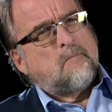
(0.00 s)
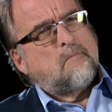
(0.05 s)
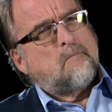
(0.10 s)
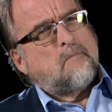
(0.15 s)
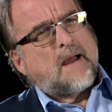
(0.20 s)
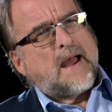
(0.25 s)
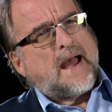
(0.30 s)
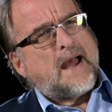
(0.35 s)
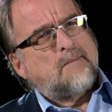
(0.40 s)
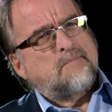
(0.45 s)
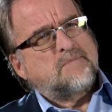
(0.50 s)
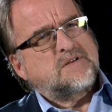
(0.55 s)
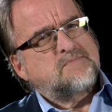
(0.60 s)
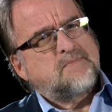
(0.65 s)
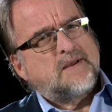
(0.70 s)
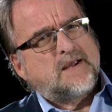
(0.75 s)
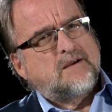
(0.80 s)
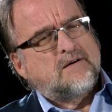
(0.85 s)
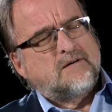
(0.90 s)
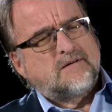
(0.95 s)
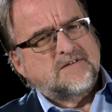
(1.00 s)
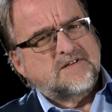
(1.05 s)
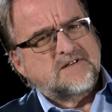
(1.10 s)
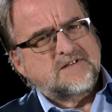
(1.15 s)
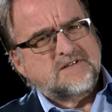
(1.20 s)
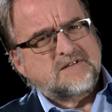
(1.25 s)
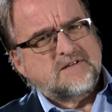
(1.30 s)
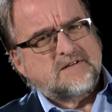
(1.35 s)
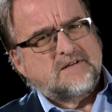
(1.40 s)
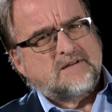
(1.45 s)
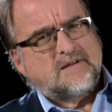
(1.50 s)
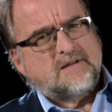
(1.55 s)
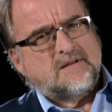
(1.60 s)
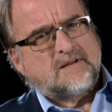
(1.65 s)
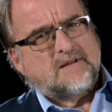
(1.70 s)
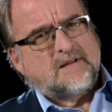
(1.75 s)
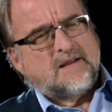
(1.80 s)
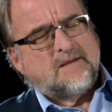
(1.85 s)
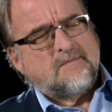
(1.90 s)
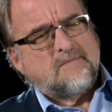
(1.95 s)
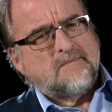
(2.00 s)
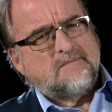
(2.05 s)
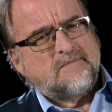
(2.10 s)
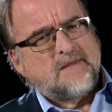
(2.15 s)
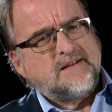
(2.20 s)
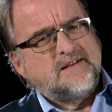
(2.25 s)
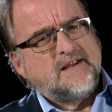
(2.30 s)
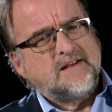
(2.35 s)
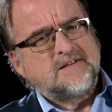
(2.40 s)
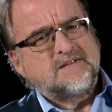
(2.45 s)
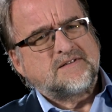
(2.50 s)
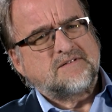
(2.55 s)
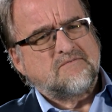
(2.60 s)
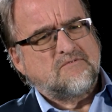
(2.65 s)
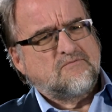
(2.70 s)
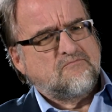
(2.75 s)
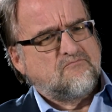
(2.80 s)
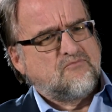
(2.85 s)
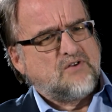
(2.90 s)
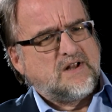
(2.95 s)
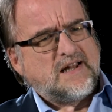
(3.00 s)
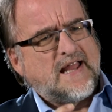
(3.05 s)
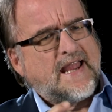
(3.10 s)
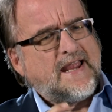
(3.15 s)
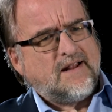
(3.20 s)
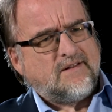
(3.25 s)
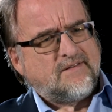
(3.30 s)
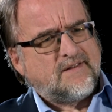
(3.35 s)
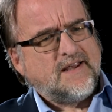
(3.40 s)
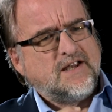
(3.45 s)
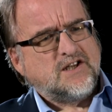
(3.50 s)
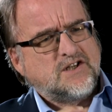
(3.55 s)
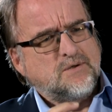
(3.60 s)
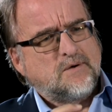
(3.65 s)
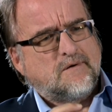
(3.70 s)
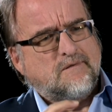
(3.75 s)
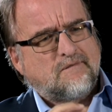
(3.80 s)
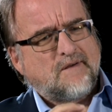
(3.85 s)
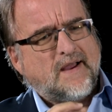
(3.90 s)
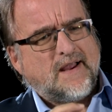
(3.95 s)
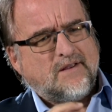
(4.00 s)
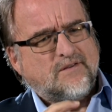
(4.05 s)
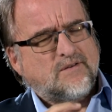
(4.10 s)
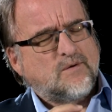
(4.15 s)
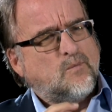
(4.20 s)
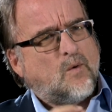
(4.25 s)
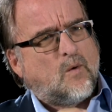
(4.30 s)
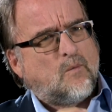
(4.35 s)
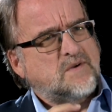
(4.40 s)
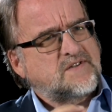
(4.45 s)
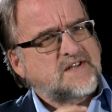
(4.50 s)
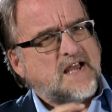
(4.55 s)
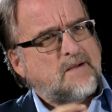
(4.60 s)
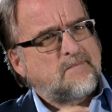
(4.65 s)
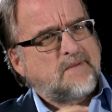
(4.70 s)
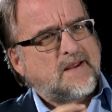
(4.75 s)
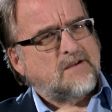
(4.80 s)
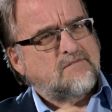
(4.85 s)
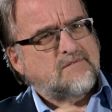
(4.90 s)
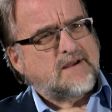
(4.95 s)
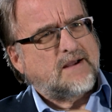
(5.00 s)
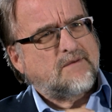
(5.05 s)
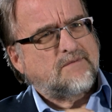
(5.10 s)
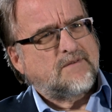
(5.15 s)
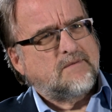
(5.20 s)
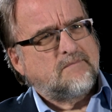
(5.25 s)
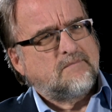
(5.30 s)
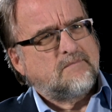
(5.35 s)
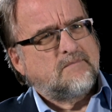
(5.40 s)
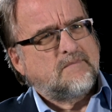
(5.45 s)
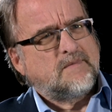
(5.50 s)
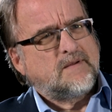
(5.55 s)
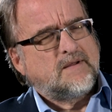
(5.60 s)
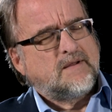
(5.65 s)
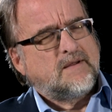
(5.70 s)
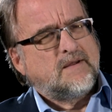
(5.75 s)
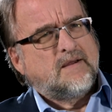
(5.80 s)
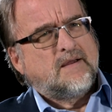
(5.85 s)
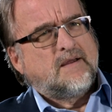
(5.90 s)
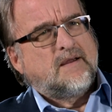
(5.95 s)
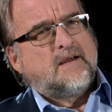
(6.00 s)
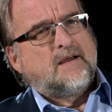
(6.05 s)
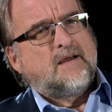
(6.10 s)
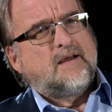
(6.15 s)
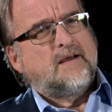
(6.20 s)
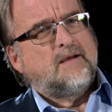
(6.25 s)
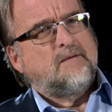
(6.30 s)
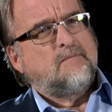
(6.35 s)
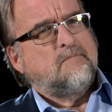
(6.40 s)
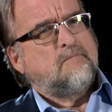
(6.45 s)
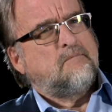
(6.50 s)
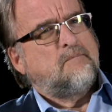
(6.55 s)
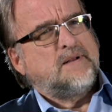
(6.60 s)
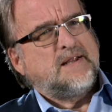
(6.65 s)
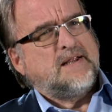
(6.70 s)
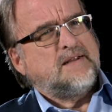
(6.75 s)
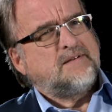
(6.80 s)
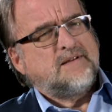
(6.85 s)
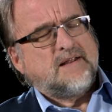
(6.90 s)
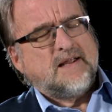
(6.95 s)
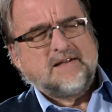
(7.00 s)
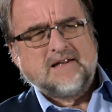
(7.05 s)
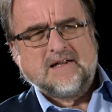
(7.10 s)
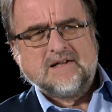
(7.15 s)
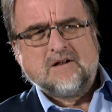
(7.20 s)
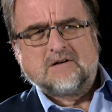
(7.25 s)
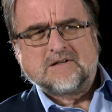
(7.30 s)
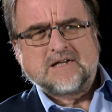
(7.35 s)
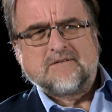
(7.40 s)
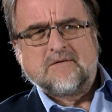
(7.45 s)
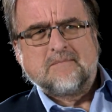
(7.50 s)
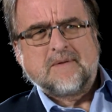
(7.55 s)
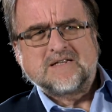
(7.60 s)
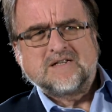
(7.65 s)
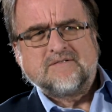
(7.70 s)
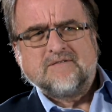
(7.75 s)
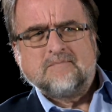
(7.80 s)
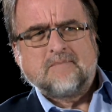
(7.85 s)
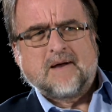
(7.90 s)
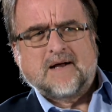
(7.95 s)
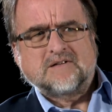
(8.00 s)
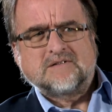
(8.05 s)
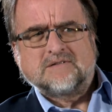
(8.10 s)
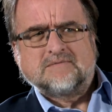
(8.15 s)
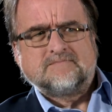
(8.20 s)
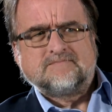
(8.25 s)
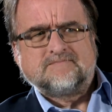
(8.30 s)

Perhaps because they didn't relate the issue of faith and what was happening around them. Mm. But it did not have a massive impact.